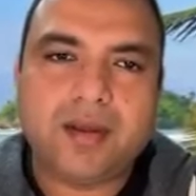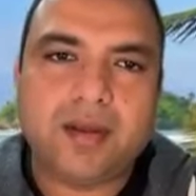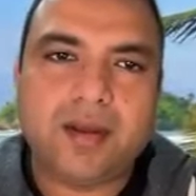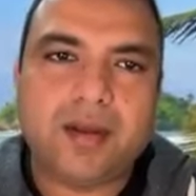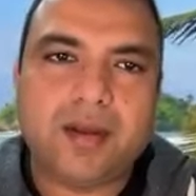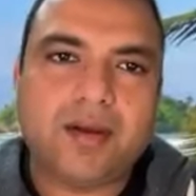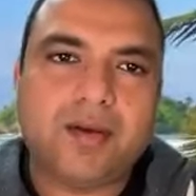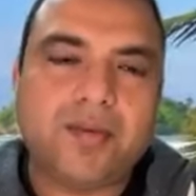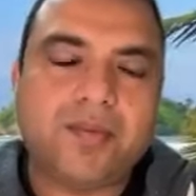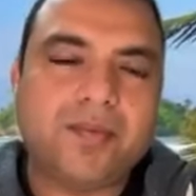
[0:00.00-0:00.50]

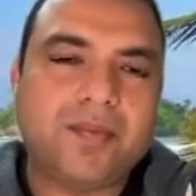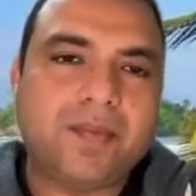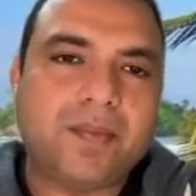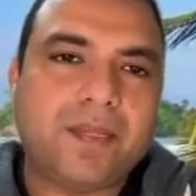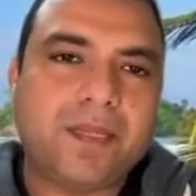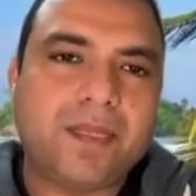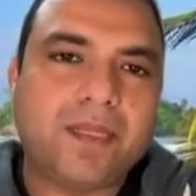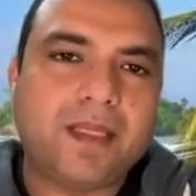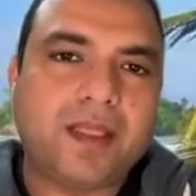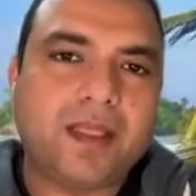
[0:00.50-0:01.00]
Now,
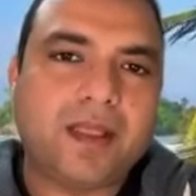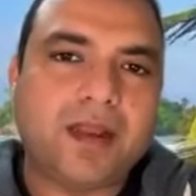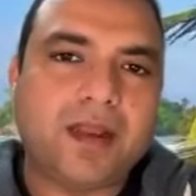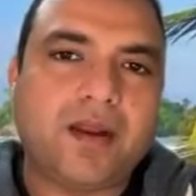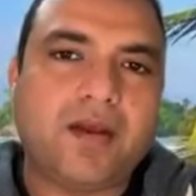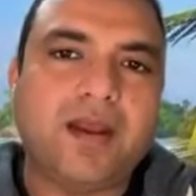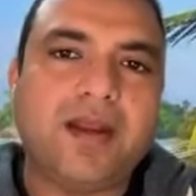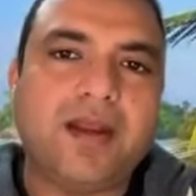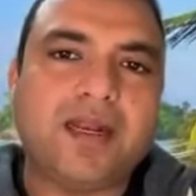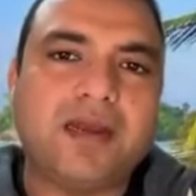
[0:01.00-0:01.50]

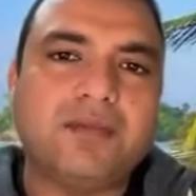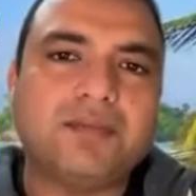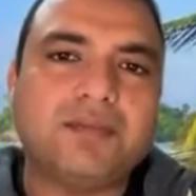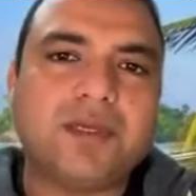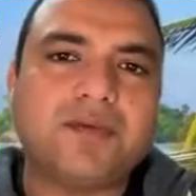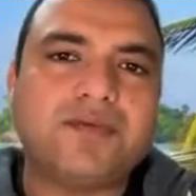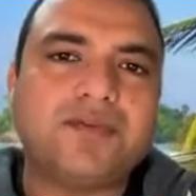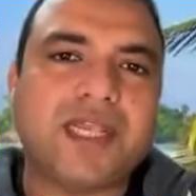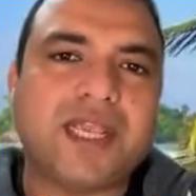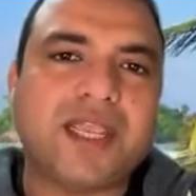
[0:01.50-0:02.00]
in
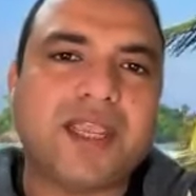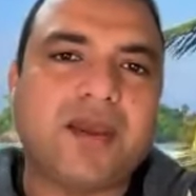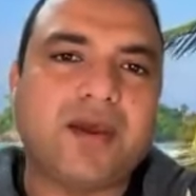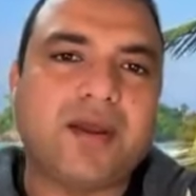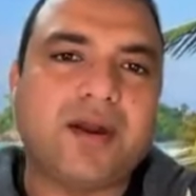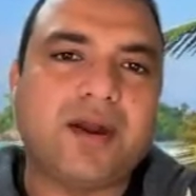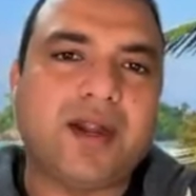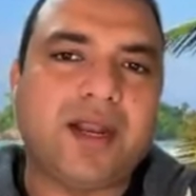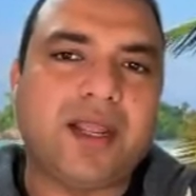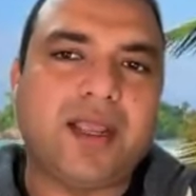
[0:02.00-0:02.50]
terms of
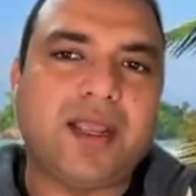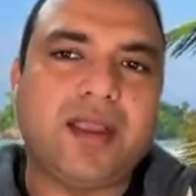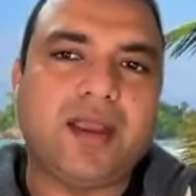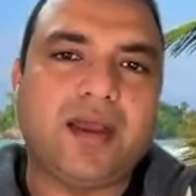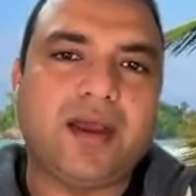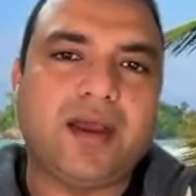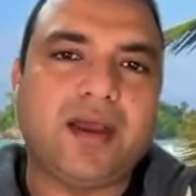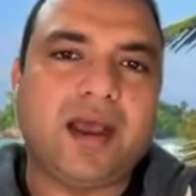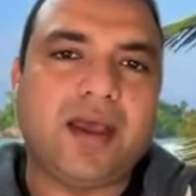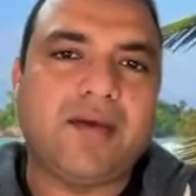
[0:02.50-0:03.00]

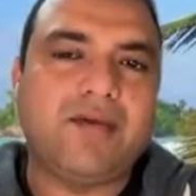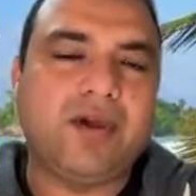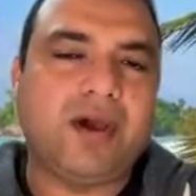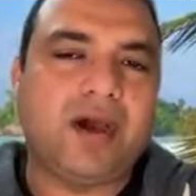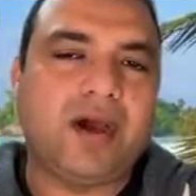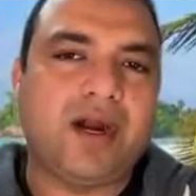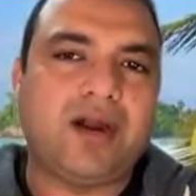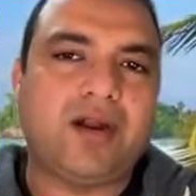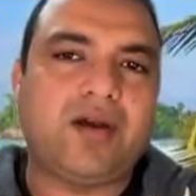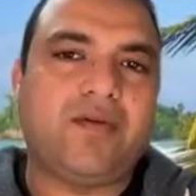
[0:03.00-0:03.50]
security, have you
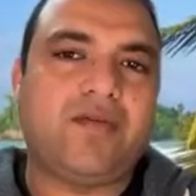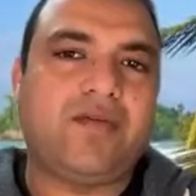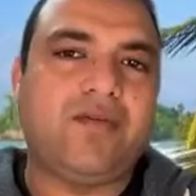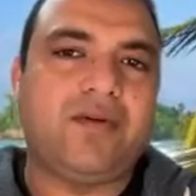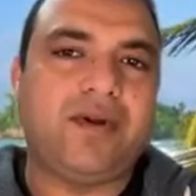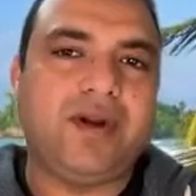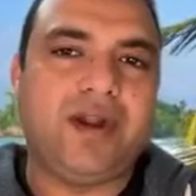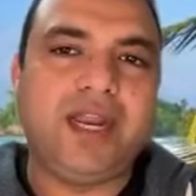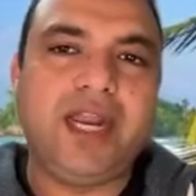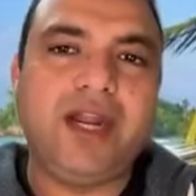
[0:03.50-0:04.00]
heard
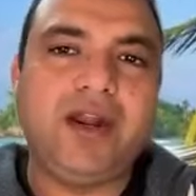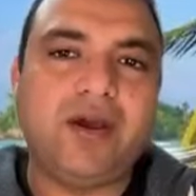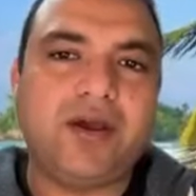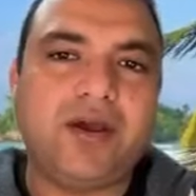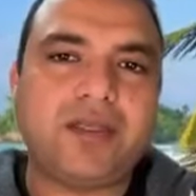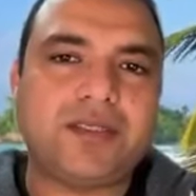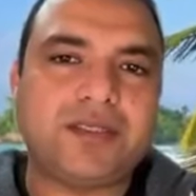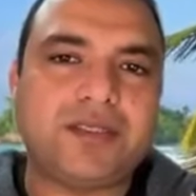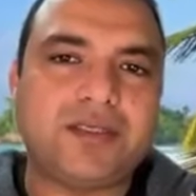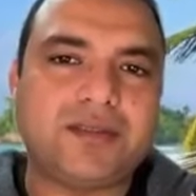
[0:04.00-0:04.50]
of
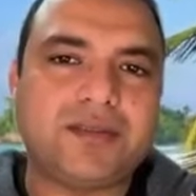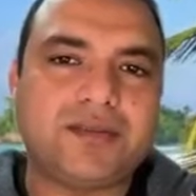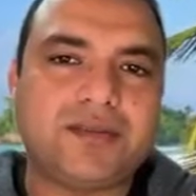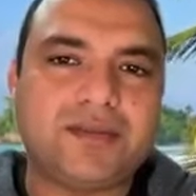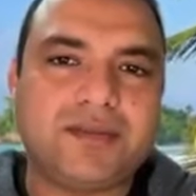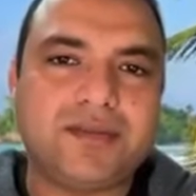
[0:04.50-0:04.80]
DDoS?